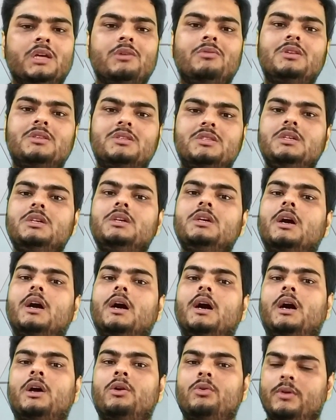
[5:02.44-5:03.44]
they will see
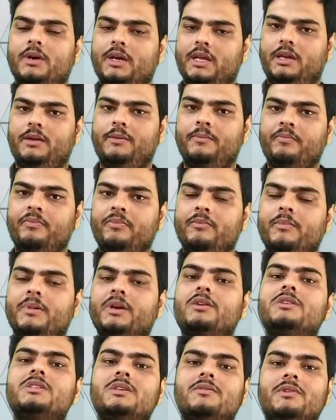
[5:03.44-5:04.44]
a ROI,
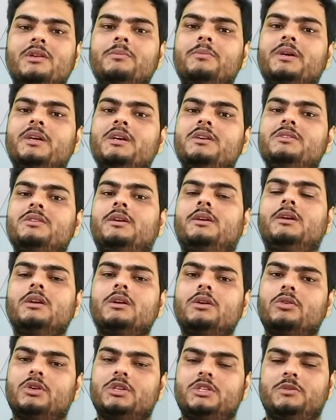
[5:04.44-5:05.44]
because everybody is under
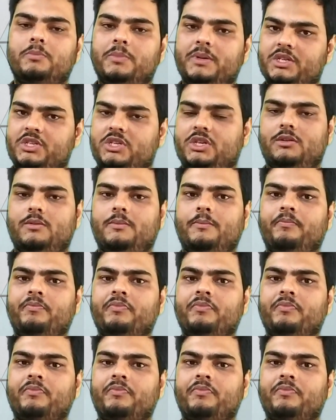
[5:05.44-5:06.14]
cost pressure.